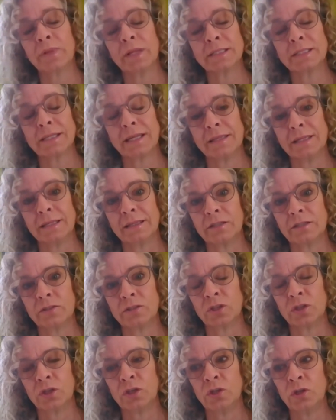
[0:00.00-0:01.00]
Plus, I think
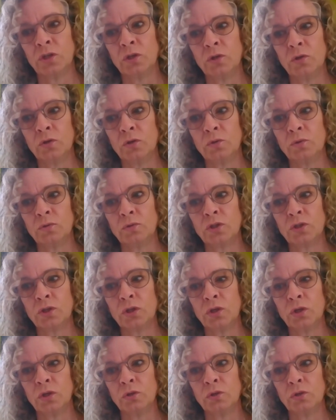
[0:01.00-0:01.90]
there's a huge